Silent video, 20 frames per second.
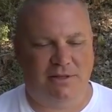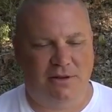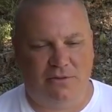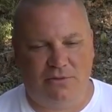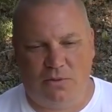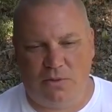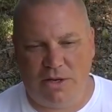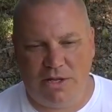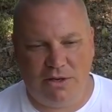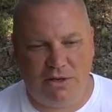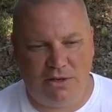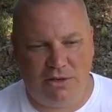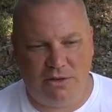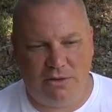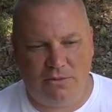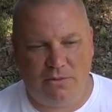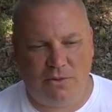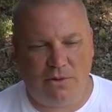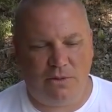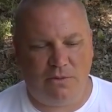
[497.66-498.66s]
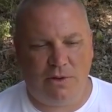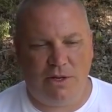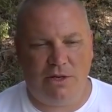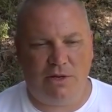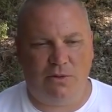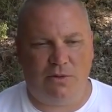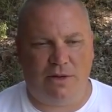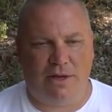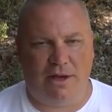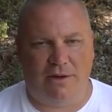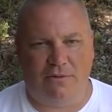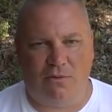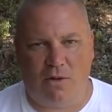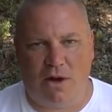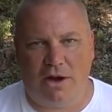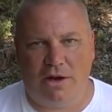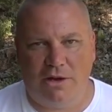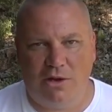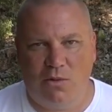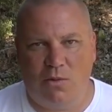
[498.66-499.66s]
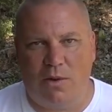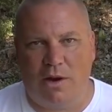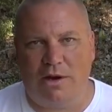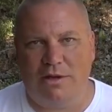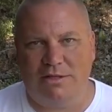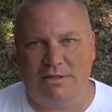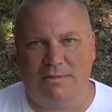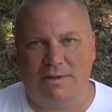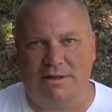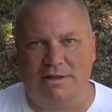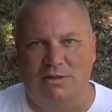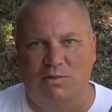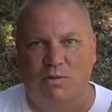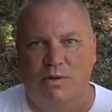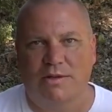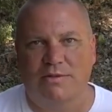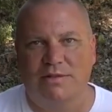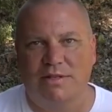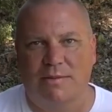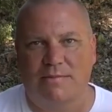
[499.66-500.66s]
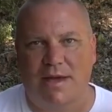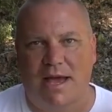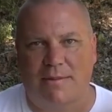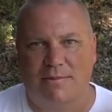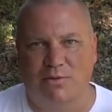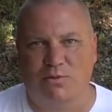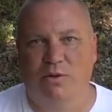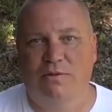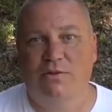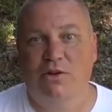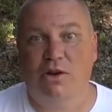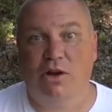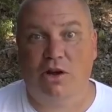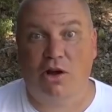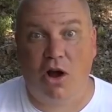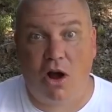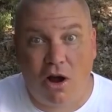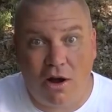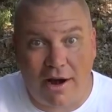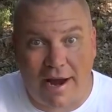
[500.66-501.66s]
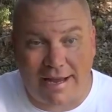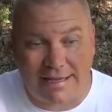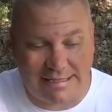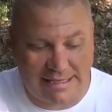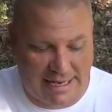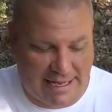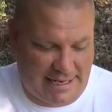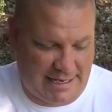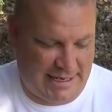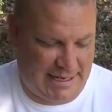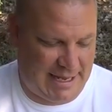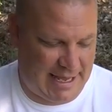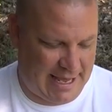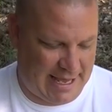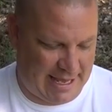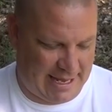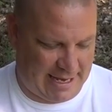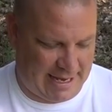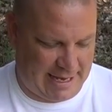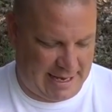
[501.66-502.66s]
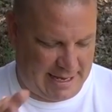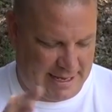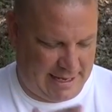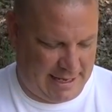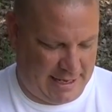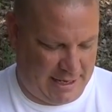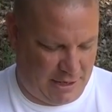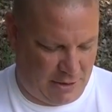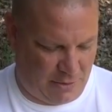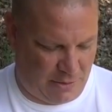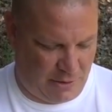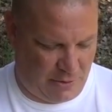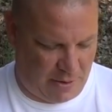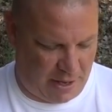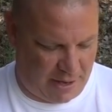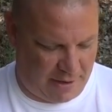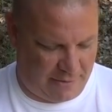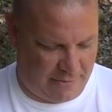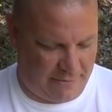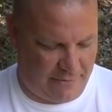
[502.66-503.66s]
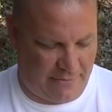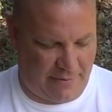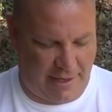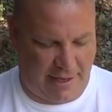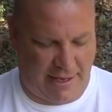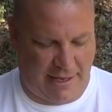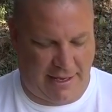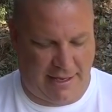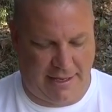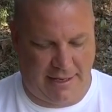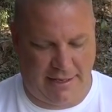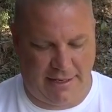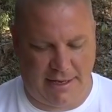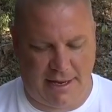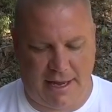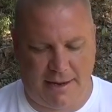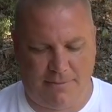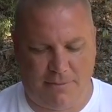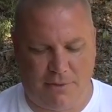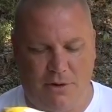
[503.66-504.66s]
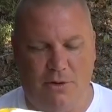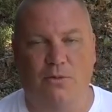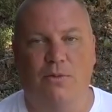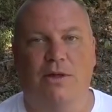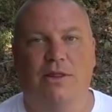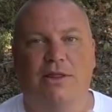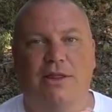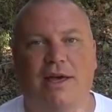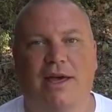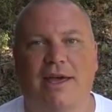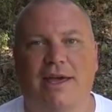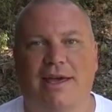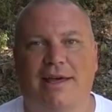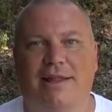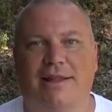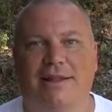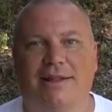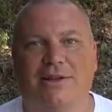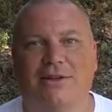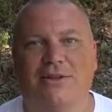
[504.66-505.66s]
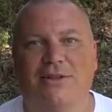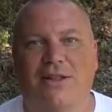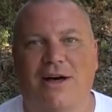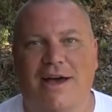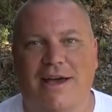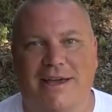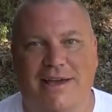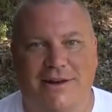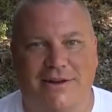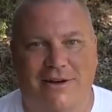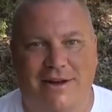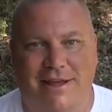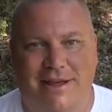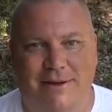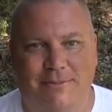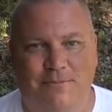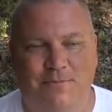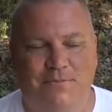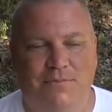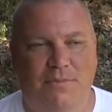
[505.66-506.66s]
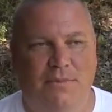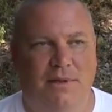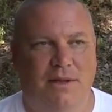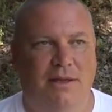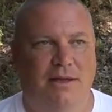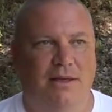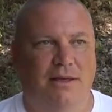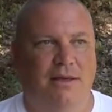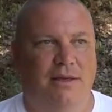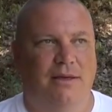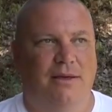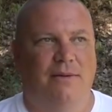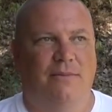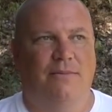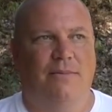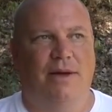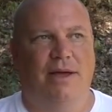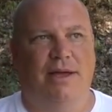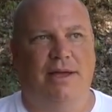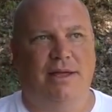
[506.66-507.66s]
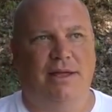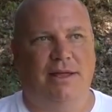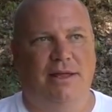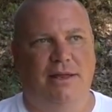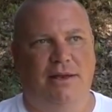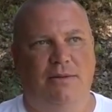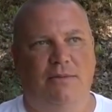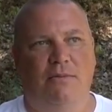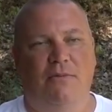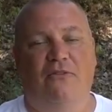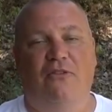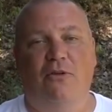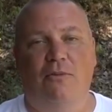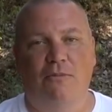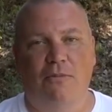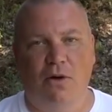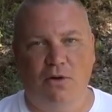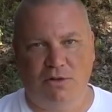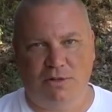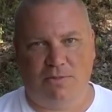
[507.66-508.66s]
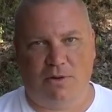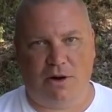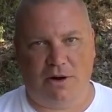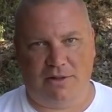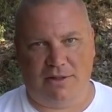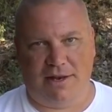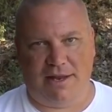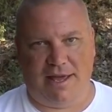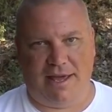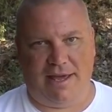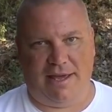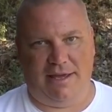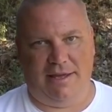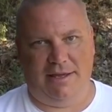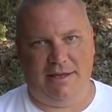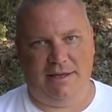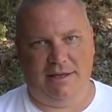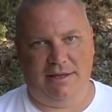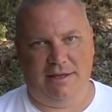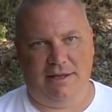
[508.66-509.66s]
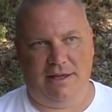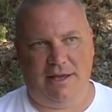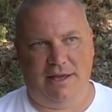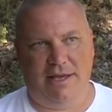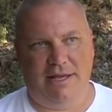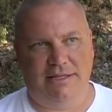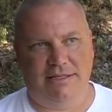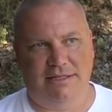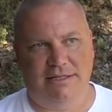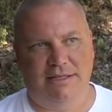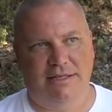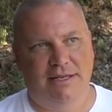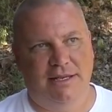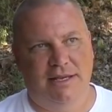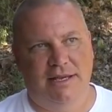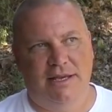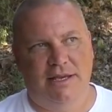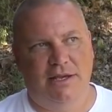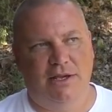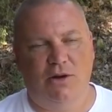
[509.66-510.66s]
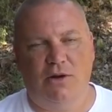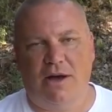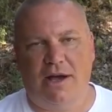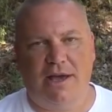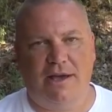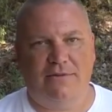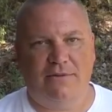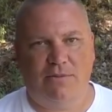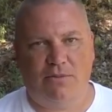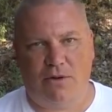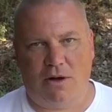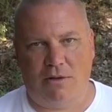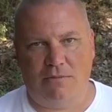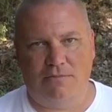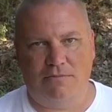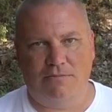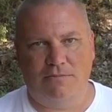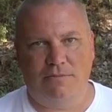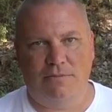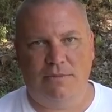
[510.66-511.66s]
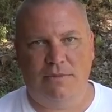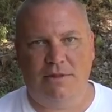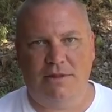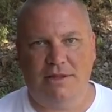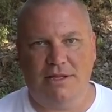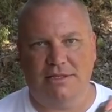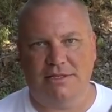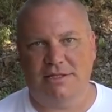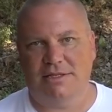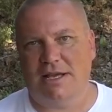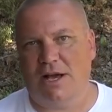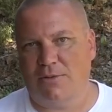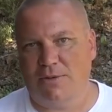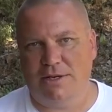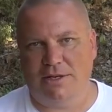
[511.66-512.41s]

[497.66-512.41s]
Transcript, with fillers: myself, what are you, what, what are you doing, Kev? Why are you wearing something like this? What if something happened? What if you're in a car accident and, you know, you have a diaper with a little lion on it? But for most part of the day, it's, you know, I have a problem. This is how